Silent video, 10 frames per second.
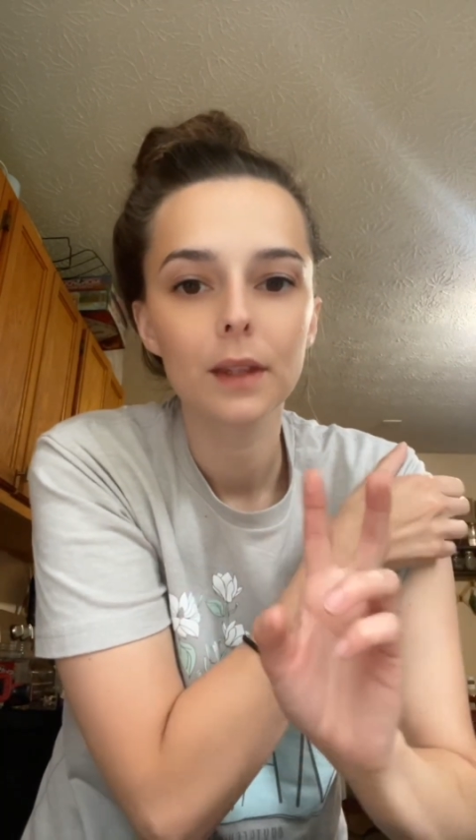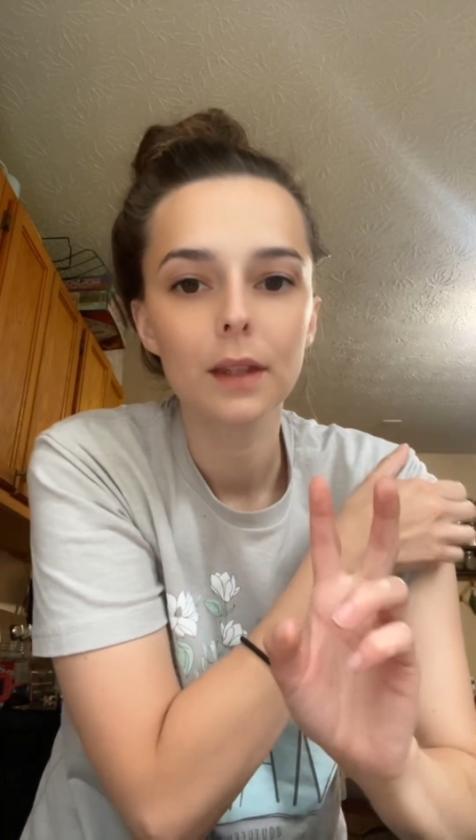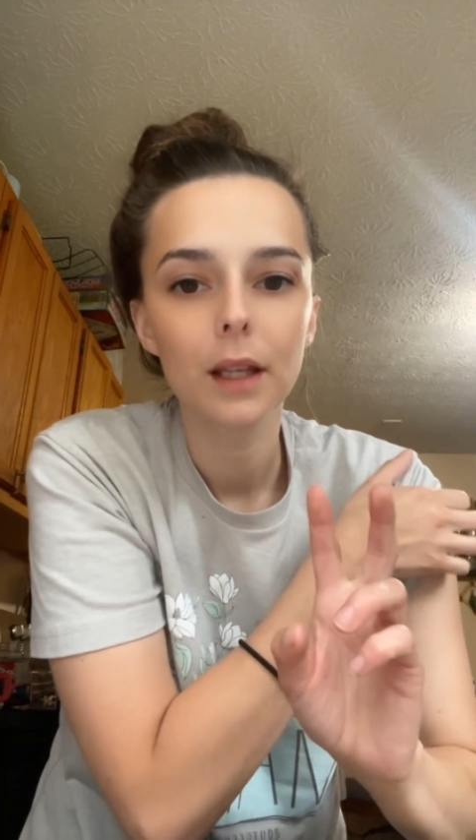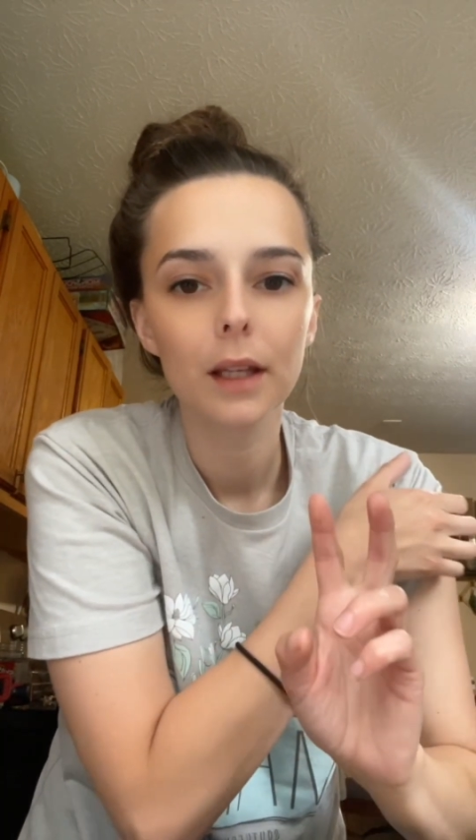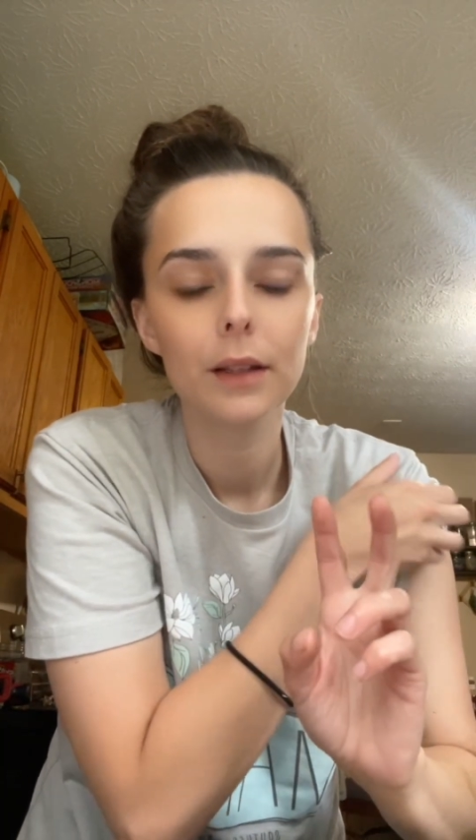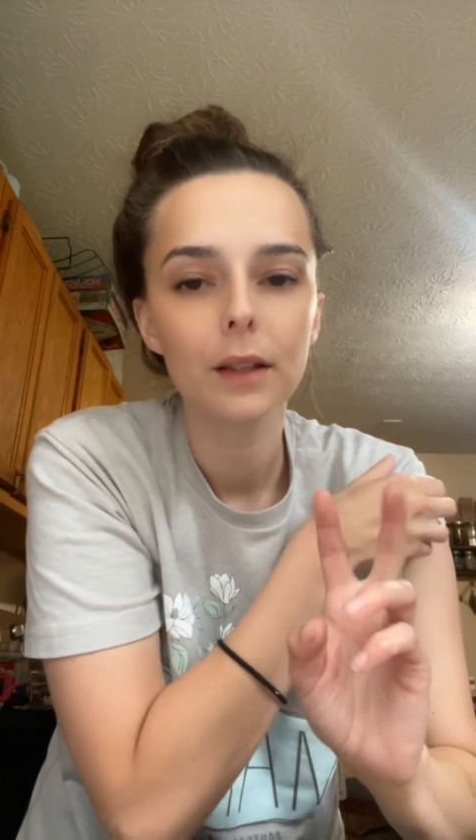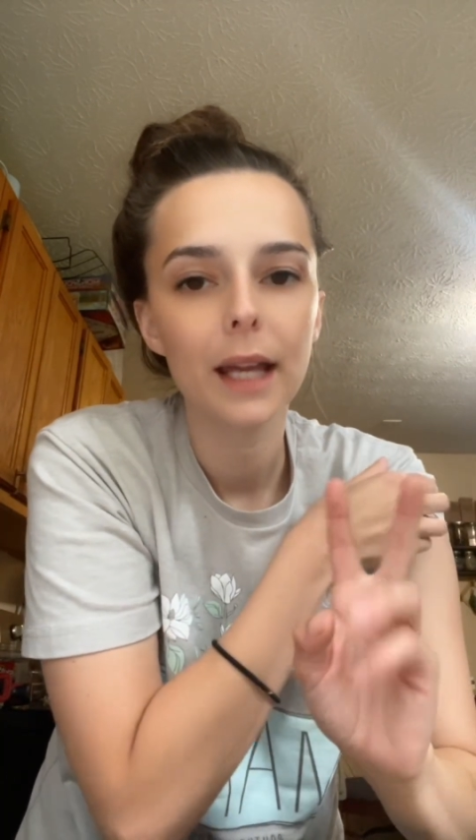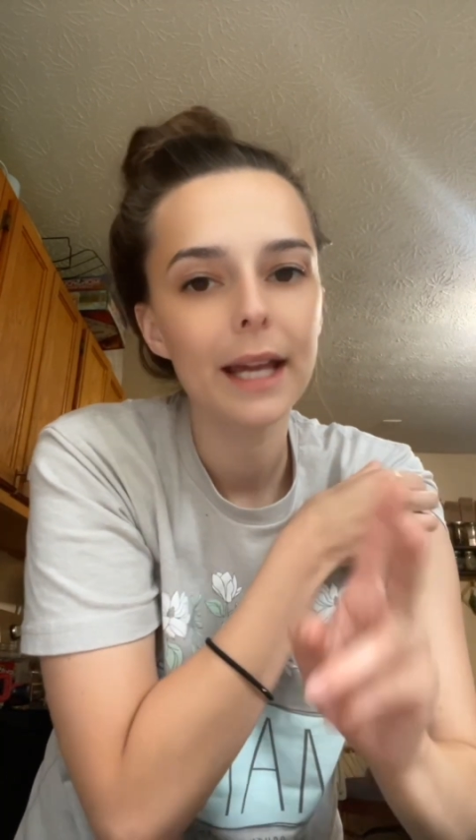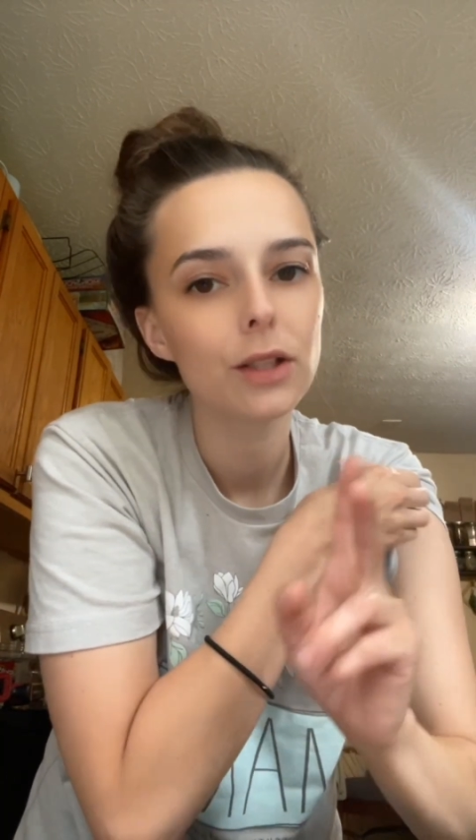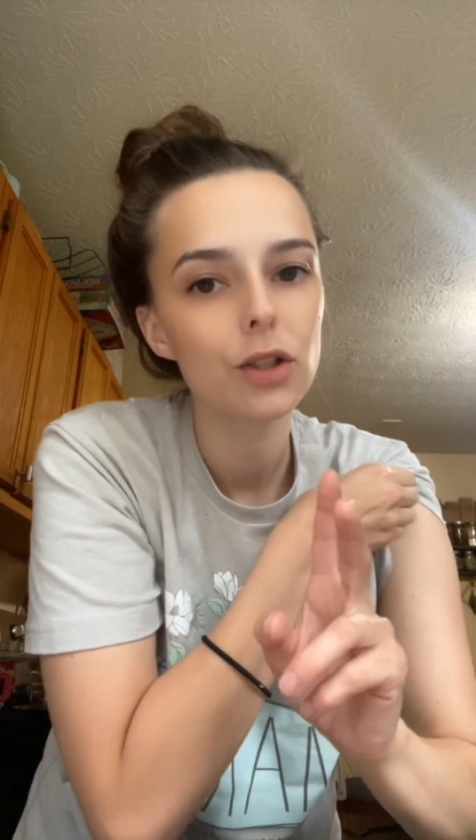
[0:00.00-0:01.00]
the
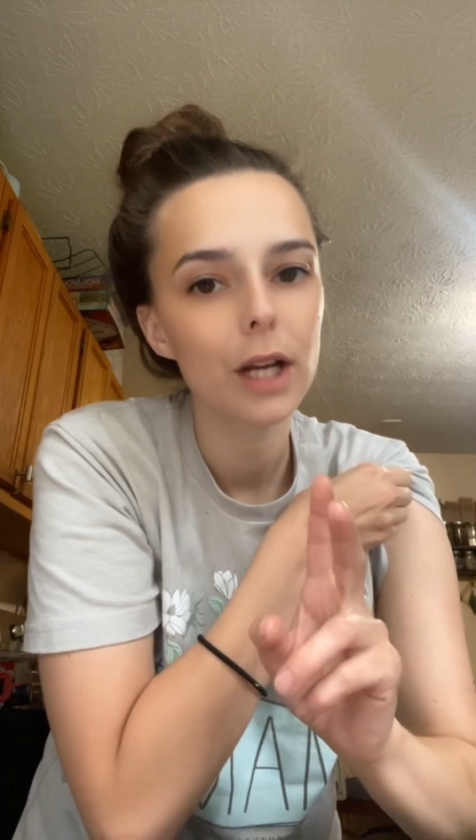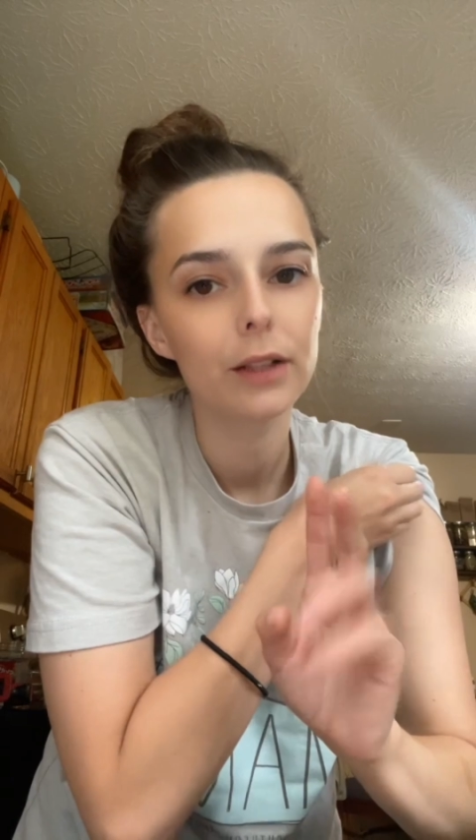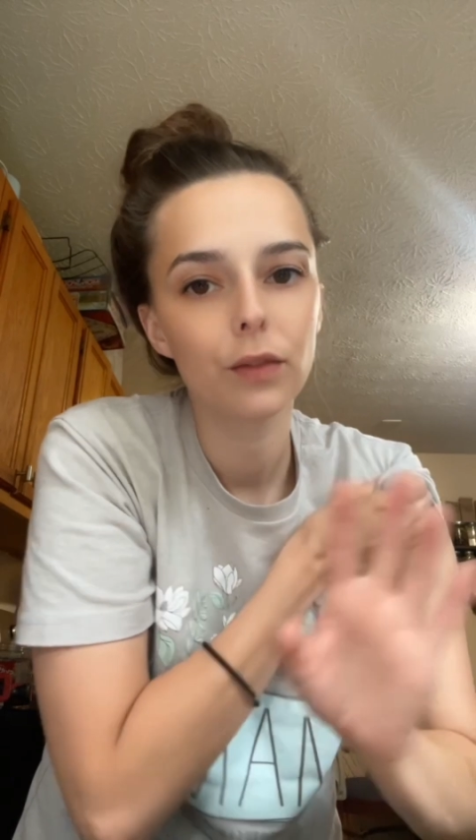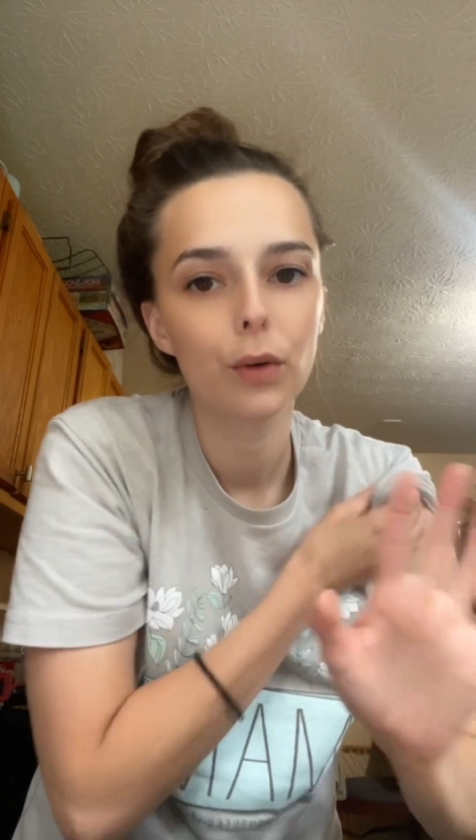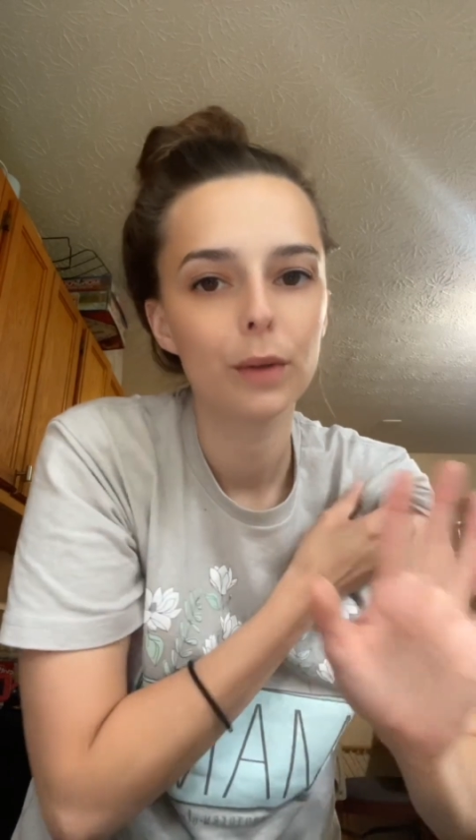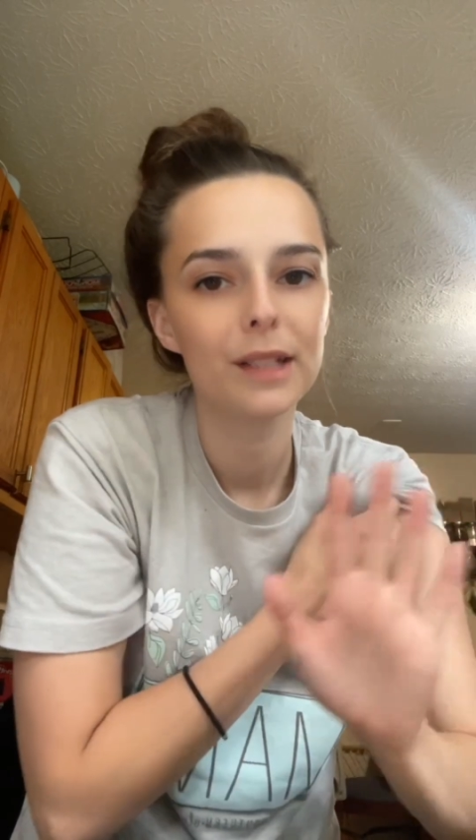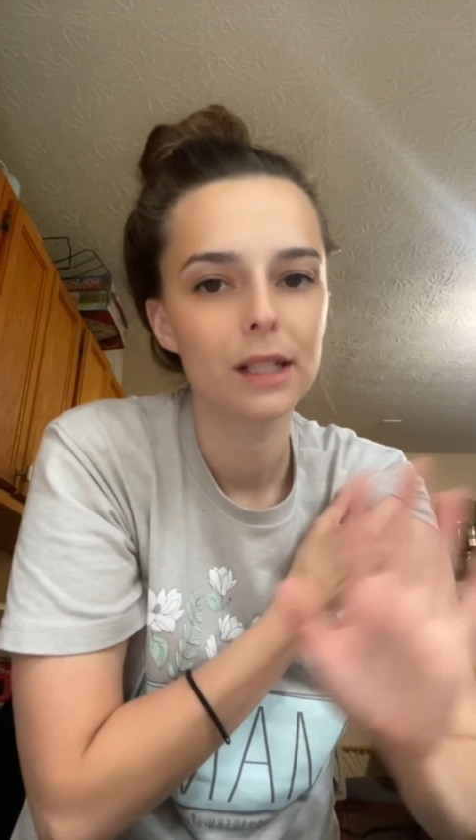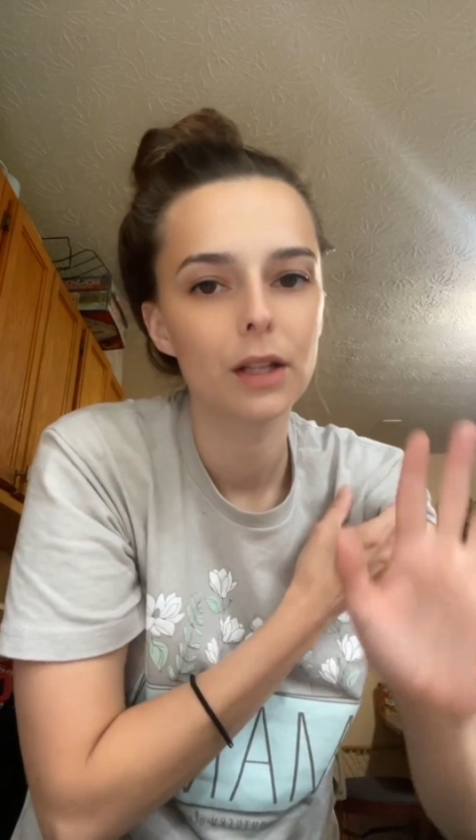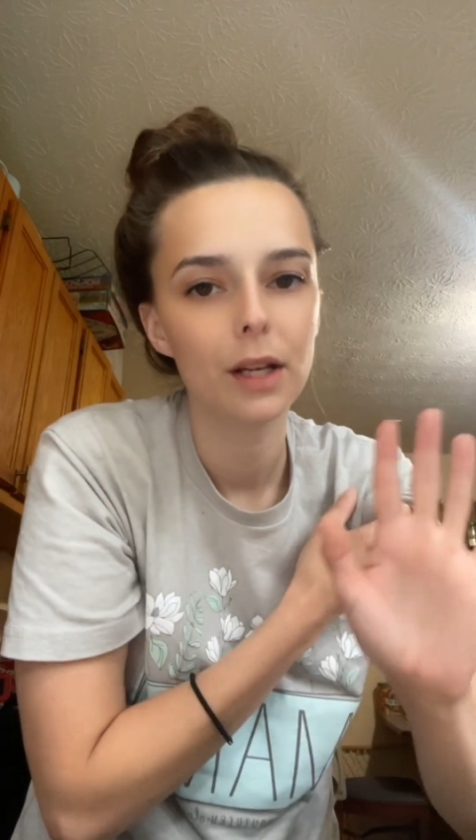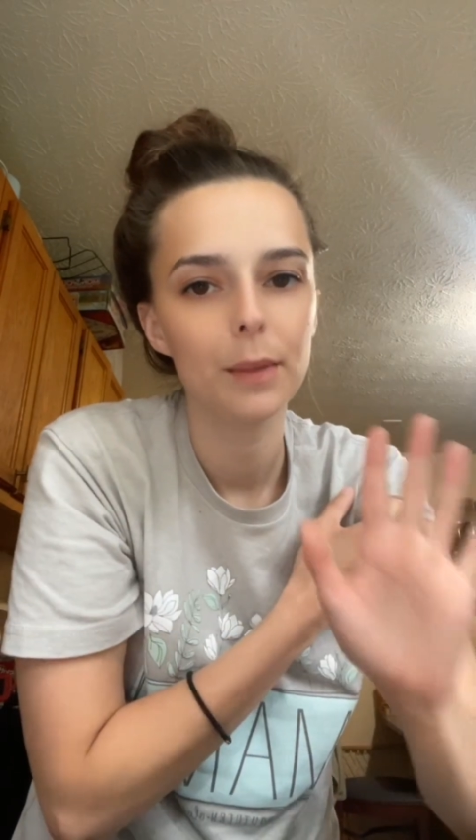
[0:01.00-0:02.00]
extract form is going